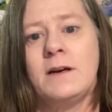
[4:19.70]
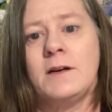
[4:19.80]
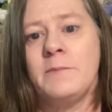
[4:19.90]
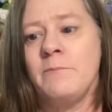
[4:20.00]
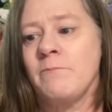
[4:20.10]

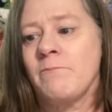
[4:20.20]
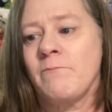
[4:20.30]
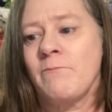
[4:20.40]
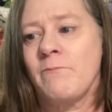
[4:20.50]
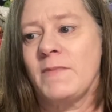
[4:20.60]
Um,
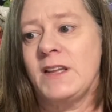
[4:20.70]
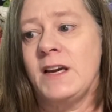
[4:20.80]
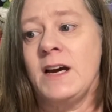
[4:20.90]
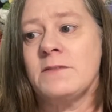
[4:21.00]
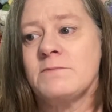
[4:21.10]

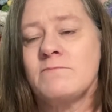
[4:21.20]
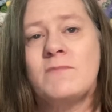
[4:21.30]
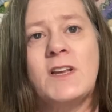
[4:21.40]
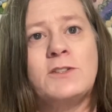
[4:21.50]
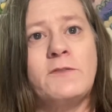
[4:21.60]
yeah,
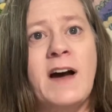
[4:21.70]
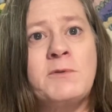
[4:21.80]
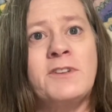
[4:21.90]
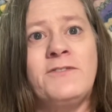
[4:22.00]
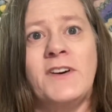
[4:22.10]
so that
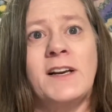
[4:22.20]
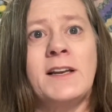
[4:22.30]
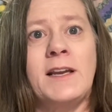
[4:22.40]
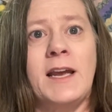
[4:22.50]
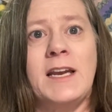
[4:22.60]
was a
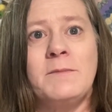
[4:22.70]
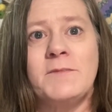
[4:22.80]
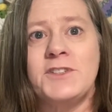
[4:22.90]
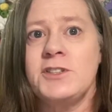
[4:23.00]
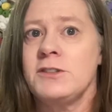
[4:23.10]
fun game,
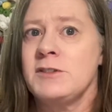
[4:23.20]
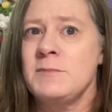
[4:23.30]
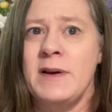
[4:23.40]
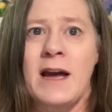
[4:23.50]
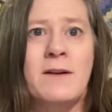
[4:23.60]
the cheering
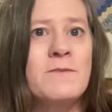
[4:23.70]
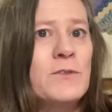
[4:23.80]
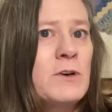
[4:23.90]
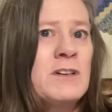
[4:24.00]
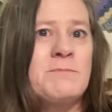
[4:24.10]
back and
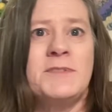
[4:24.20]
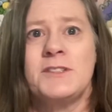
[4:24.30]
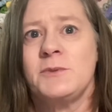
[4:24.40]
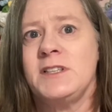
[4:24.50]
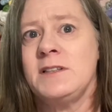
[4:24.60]
forth
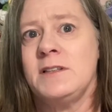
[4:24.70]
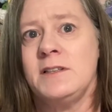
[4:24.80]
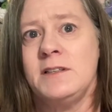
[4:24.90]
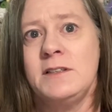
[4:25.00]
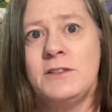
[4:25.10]
between
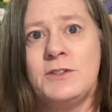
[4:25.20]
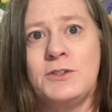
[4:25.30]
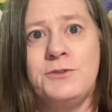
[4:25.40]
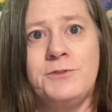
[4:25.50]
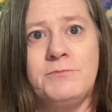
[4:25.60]
the
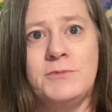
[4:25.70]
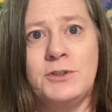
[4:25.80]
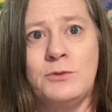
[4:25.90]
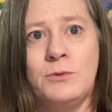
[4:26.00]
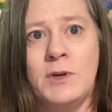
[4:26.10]
two,
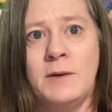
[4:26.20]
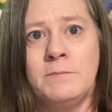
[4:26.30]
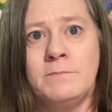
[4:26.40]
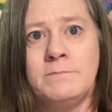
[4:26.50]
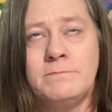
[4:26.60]
two
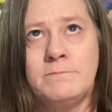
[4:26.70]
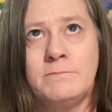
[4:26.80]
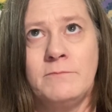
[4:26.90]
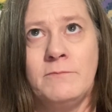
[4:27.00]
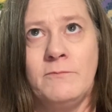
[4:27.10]
um,
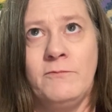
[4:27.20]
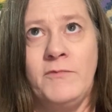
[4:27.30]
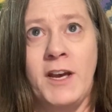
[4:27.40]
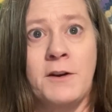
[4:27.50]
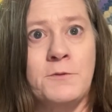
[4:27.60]

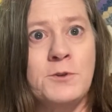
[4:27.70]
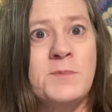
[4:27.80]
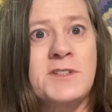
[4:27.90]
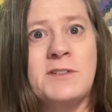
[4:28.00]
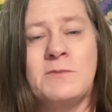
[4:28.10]
fan
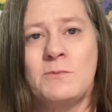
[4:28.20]
groups